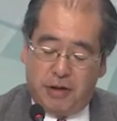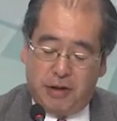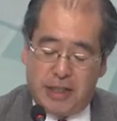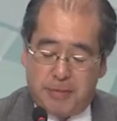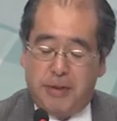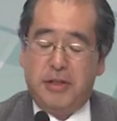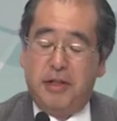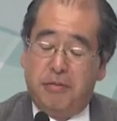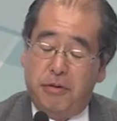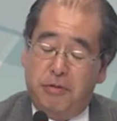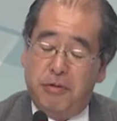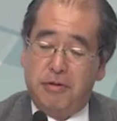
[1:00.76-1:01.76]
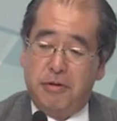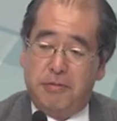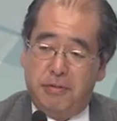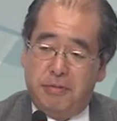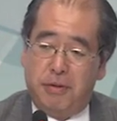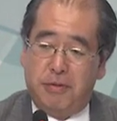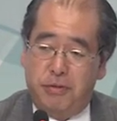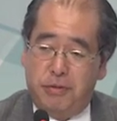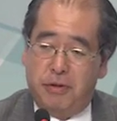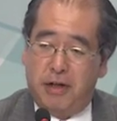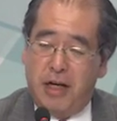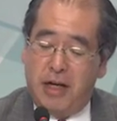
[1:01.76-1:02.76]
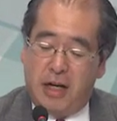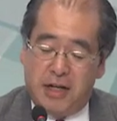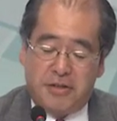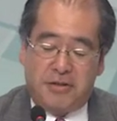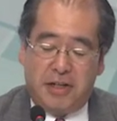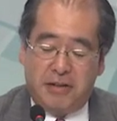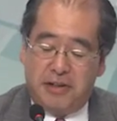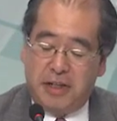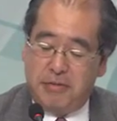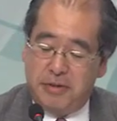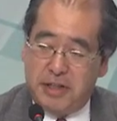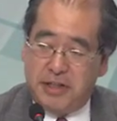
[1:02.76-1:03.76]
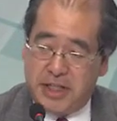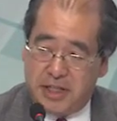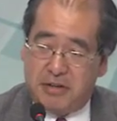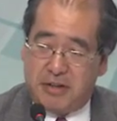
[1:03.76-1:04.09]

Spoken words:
especially for those of who are struggling with the jet